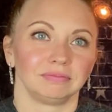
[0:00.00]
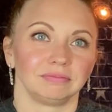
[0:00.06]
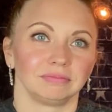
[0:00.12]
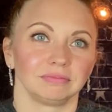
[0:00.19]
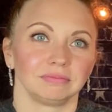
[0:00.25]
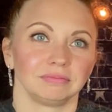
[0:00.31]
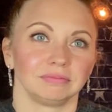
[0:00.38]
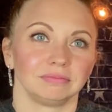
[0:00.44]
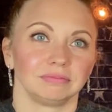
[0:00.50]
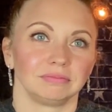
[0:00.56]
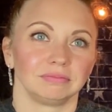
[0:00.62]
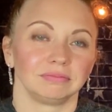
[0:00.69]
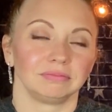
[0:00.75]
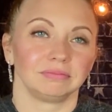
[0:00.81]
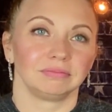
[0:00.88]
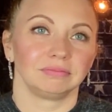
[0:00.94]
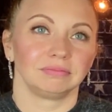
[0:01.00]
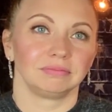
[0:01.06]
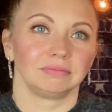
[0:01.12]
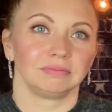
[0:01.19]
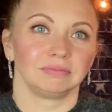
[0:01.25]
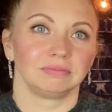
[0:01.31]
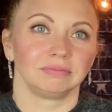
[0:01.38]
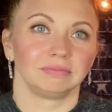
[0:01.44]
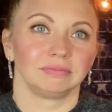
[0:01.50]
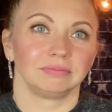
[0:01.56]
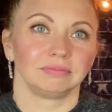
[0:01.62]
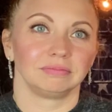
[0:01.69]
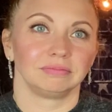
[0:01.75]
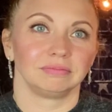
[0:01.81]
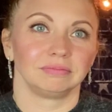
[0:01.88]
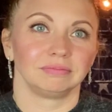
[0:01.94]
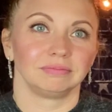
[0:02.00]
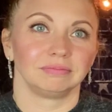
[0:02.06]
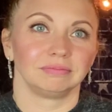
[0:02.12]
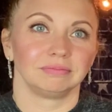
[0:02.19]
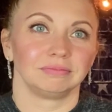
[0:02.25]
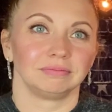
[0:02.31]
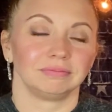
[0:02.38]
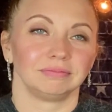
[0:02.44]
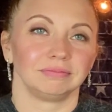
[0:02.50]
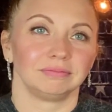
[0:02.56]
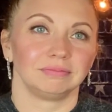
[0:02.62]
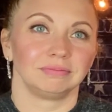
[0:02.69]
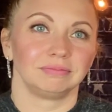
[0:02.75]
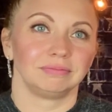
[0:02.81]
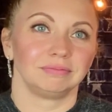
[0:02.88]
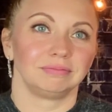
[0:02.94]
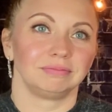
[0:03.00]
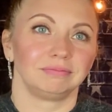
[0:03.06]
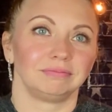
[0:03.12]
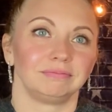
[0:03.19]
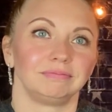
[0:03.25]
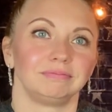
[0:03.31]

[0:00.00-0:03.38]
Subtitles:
(silent)